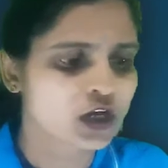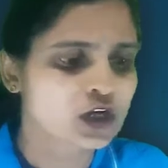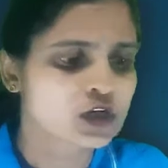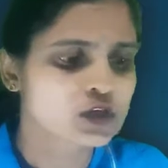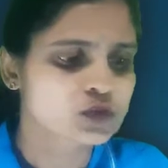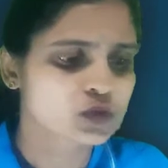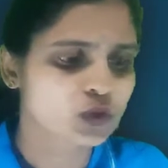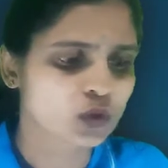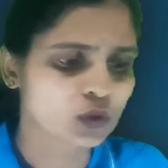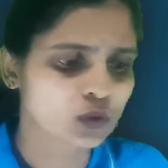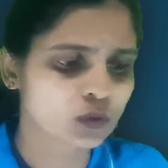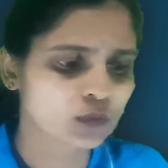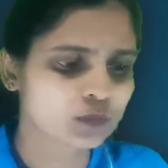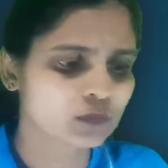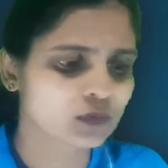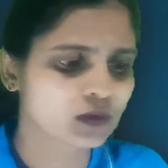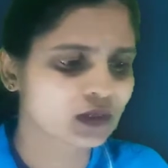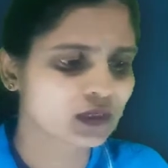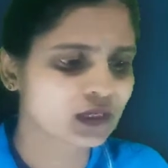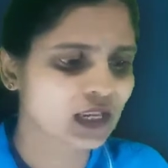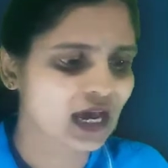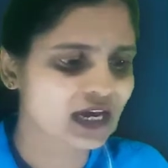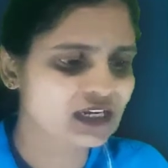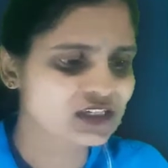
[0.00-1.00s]
So
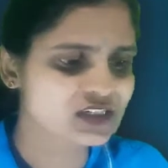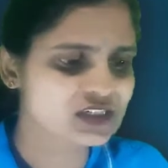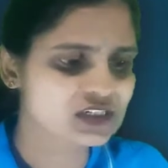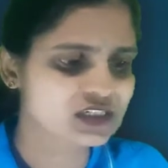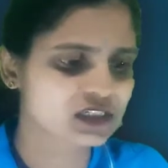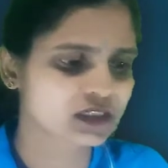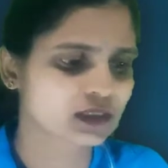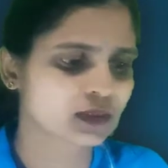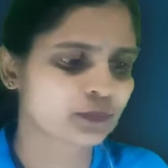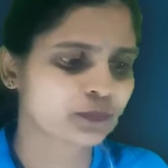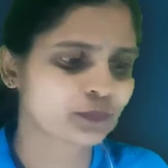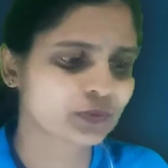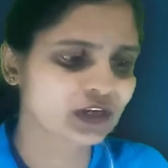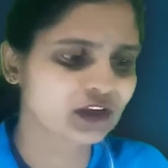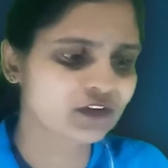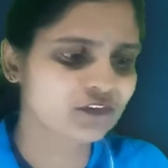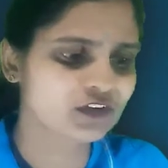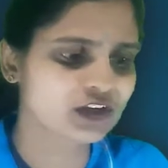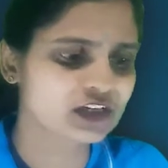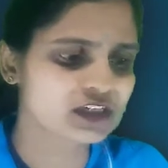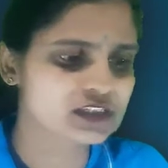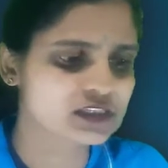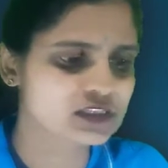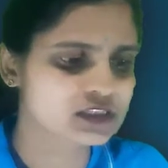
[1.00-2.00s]
last
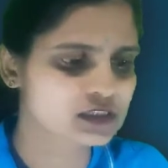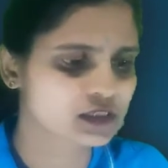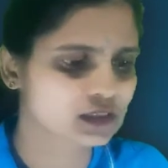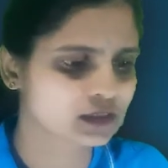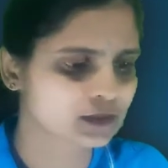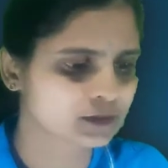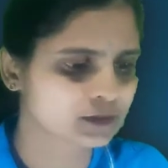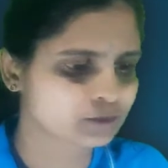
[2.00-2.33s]
previous